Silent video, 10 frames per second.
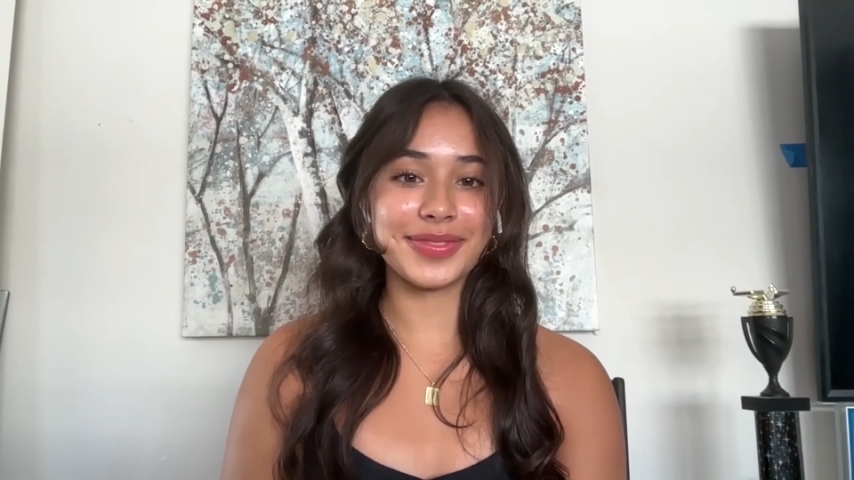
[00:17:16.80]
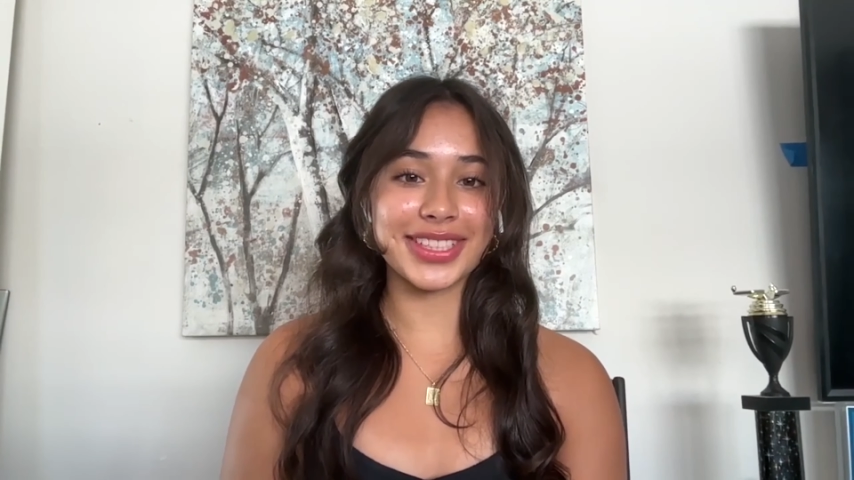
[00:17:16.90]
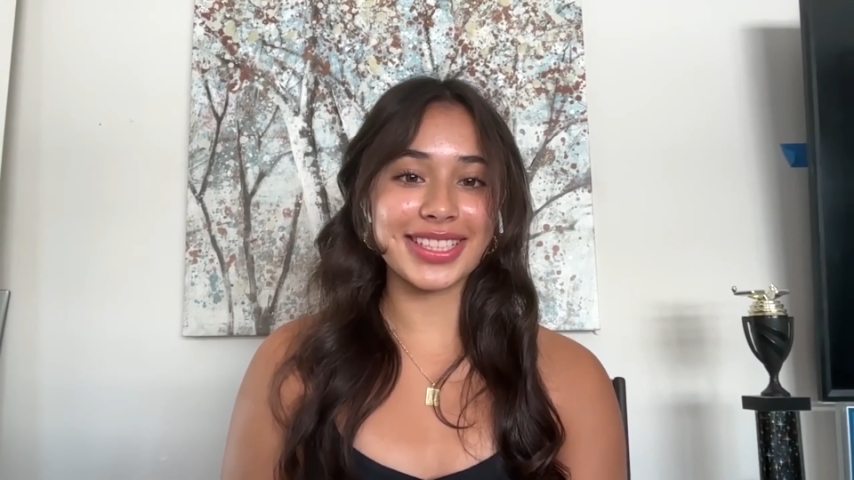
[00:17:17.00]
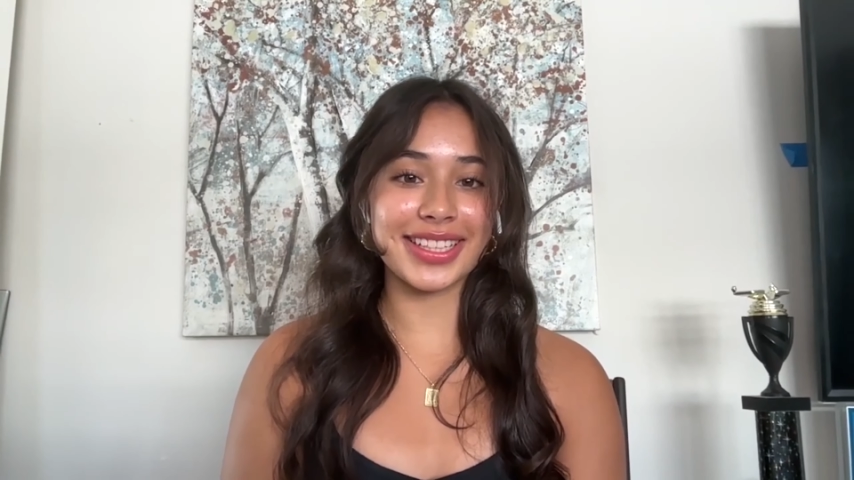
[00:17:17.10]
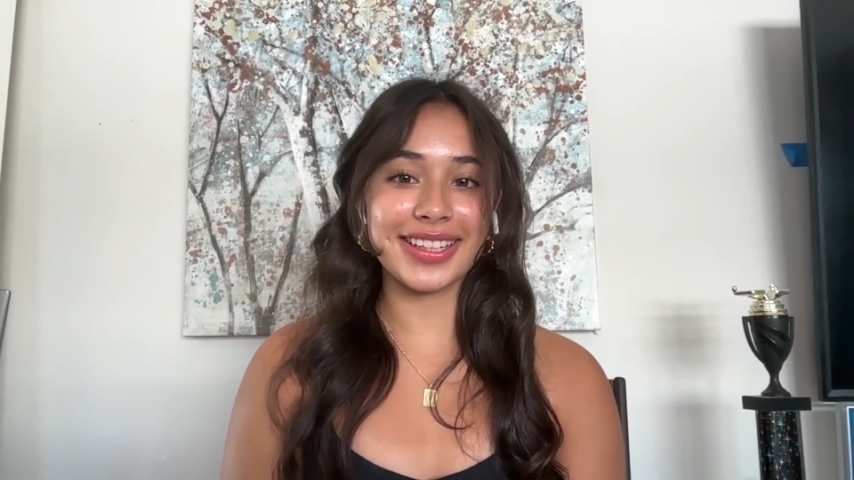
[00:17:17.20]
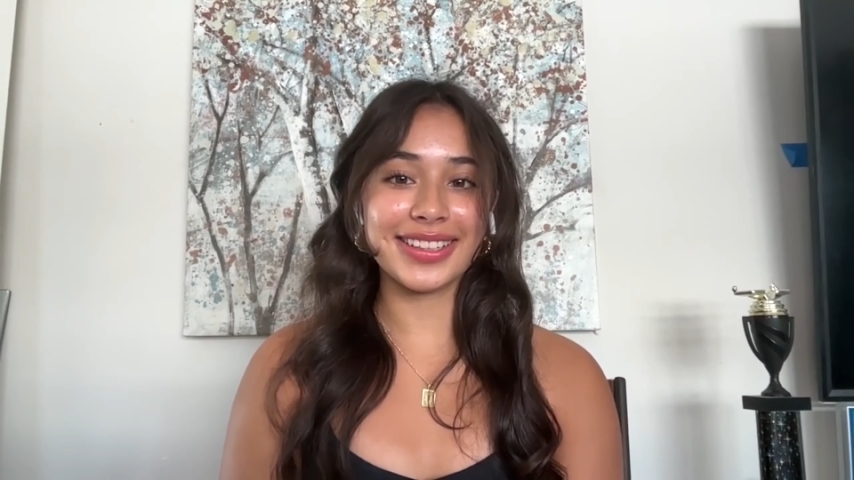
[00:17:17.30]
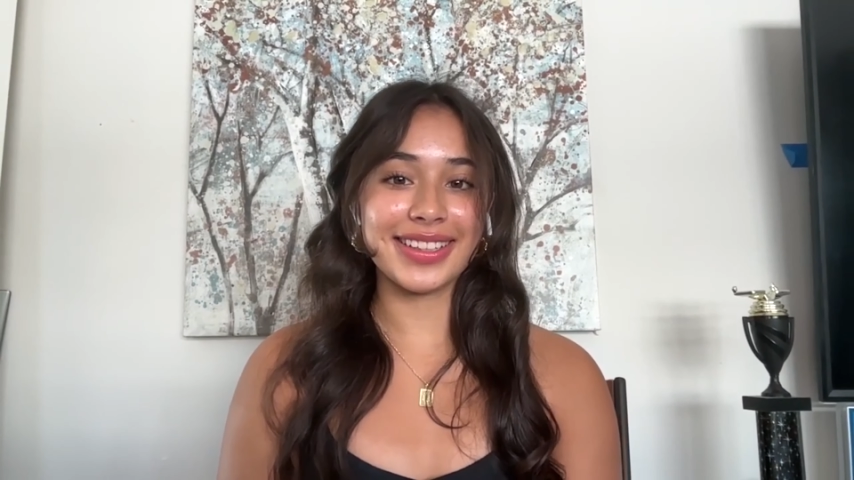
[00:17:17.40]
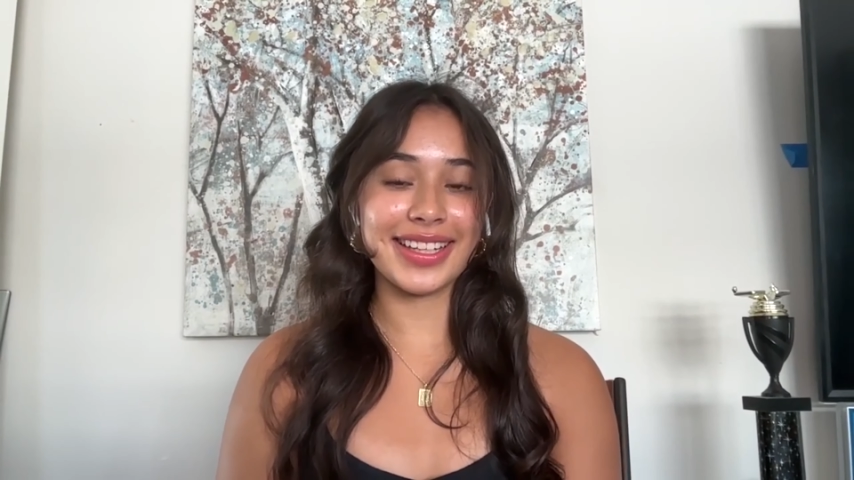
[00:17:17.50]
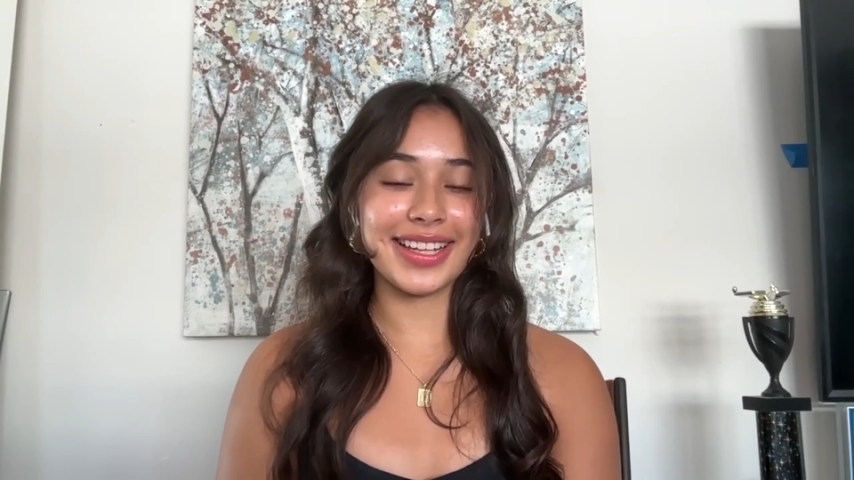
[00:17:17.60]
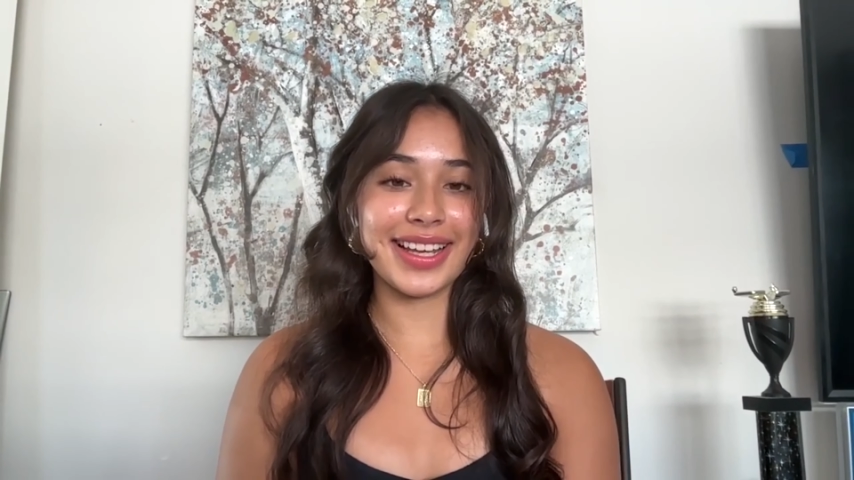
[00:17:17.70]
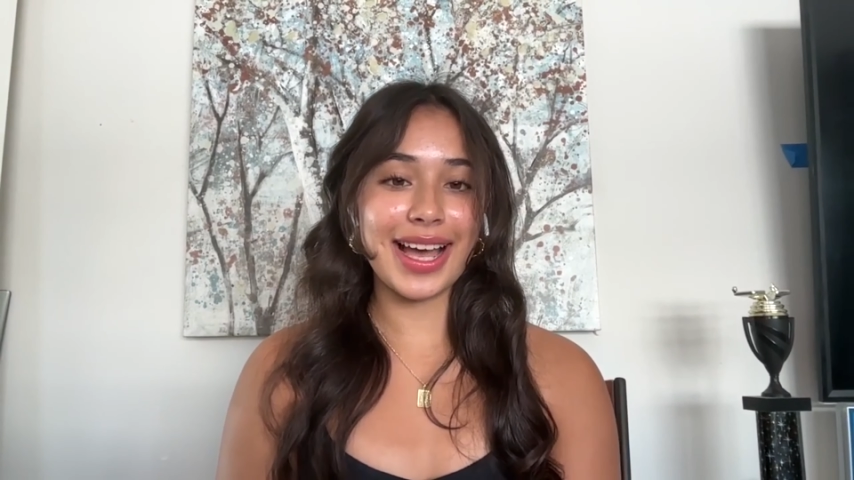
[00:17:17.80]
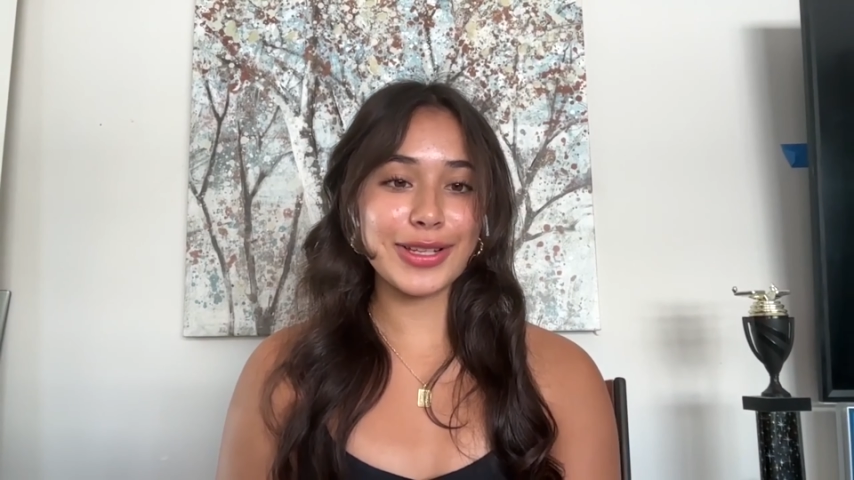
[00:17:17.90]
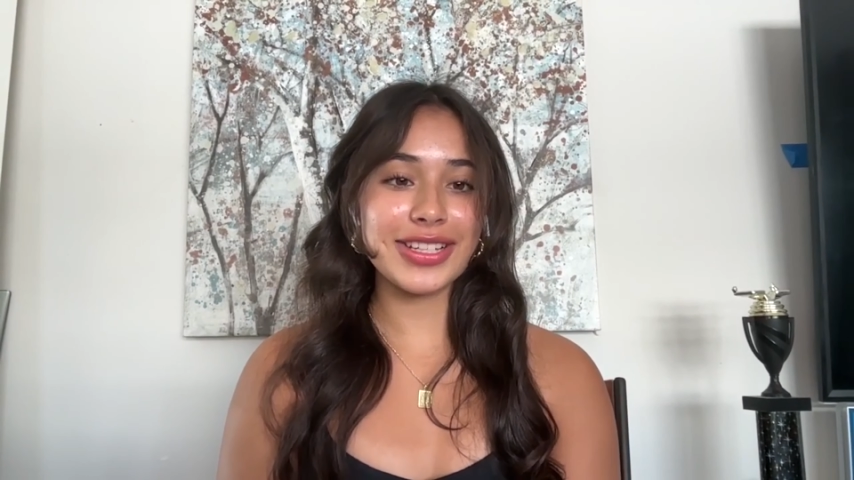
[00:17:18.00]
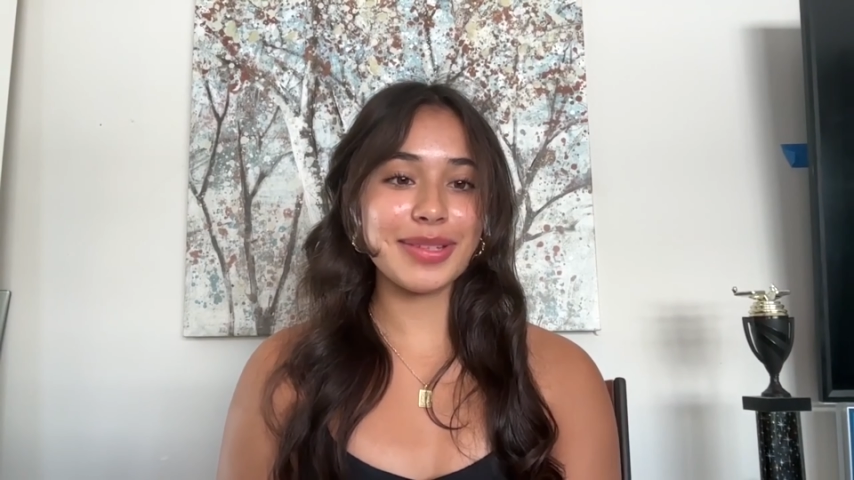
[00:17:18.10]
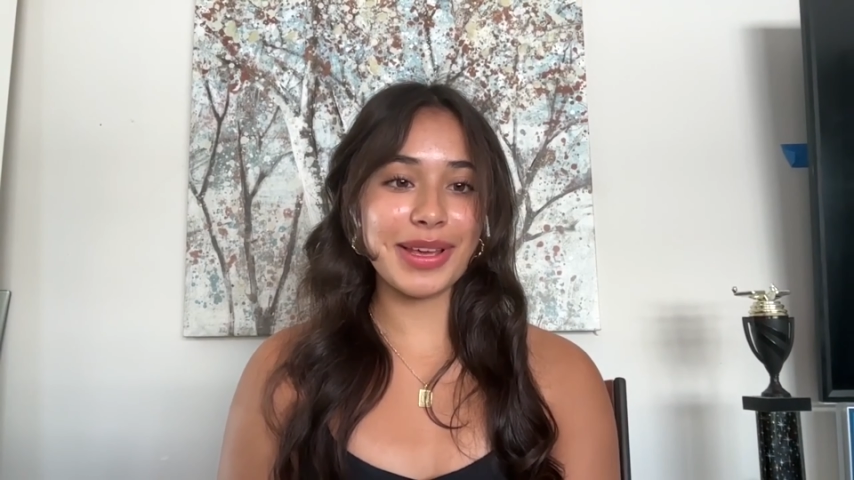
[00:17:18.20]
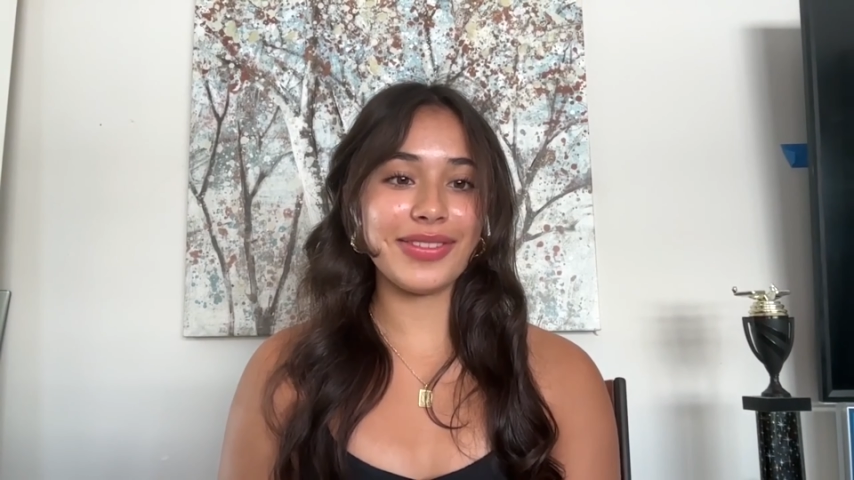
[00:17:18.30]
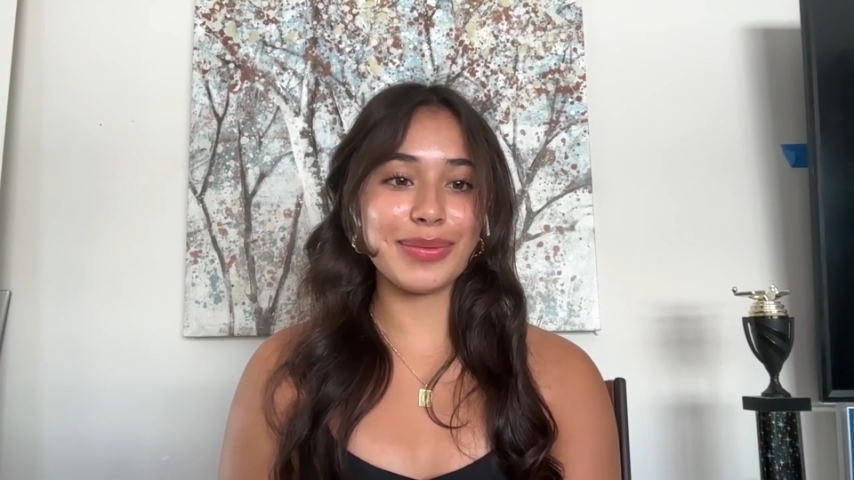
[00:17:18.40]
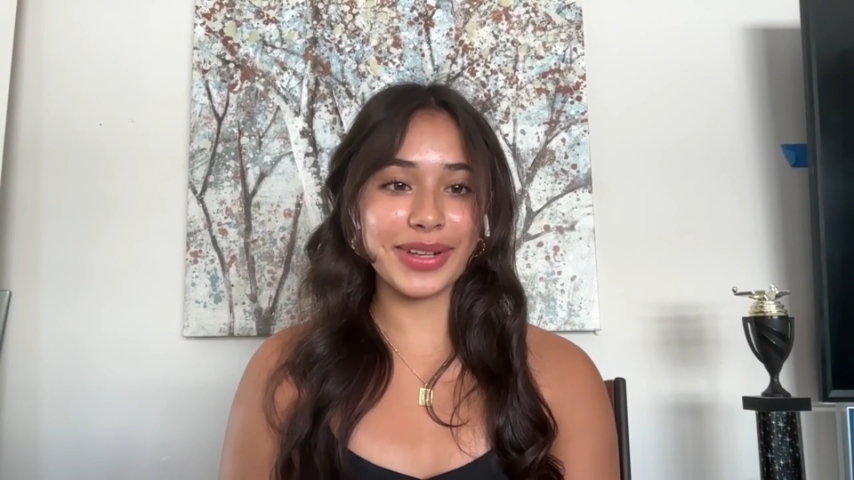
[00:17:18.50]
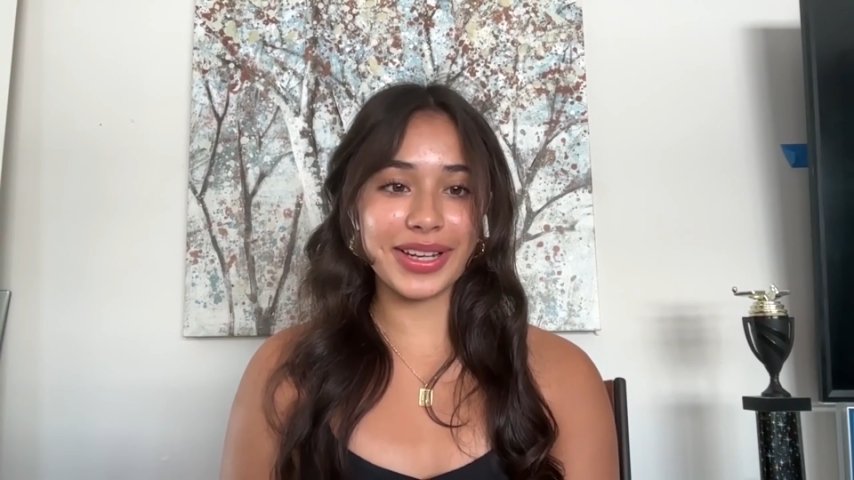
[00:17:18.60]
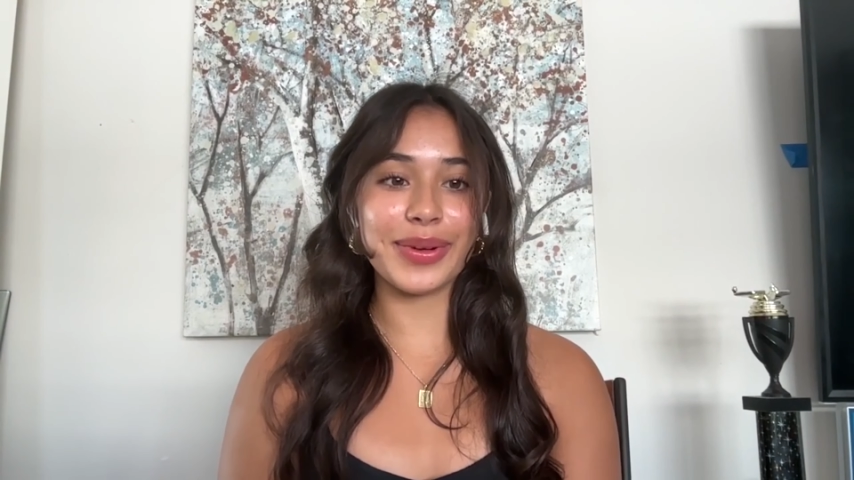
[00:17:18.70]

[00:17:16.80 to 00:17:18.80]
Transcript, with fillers: for, sure. sure. I trust like my feet pretty